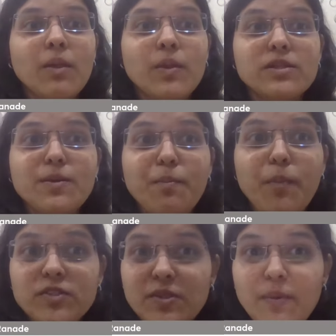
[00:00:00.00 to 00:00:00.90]
There is a
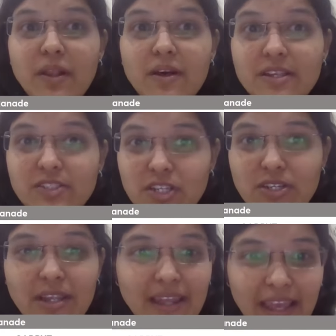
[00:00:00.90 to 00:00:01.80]
possible
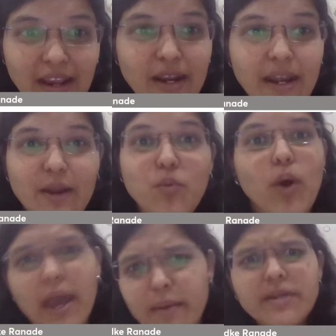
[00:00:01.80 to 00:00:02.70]
recession in England. And
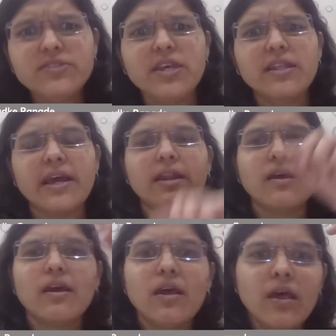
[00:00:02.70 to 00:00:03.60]
why am I saying that?
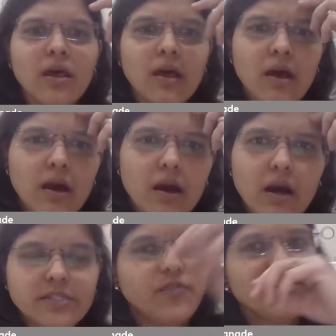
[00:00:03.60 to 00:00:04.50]

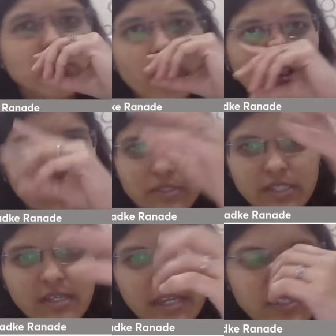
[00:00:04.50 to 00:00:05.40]
First of all,
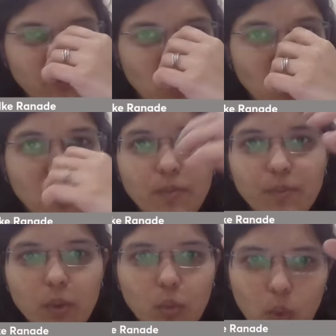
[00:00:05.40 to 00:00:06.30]
just in case if you don't
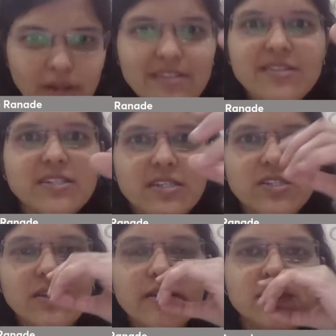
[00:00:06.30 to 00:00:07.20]
know, what is
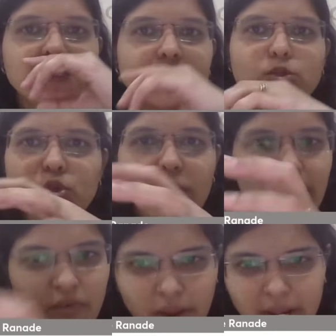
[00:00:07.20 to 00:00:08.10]
recession? It's usually
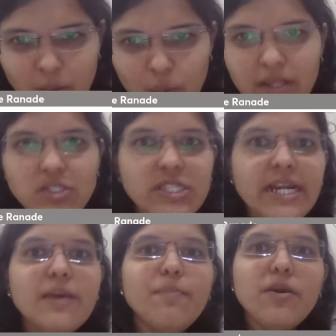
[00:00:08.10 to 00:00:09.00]
defined when
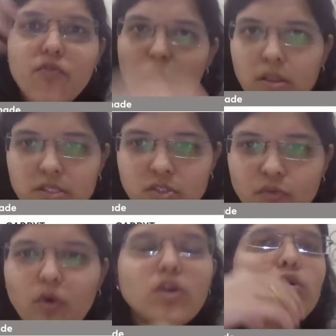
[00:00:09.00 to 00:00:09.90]
GDP falls
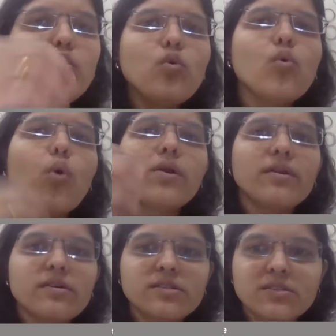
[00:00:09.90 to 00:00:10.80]
for 2
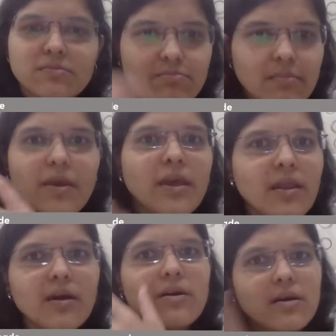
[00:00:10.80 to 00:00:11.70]
quarters in
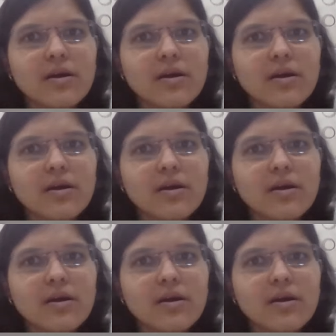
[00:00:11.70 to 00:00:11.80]
a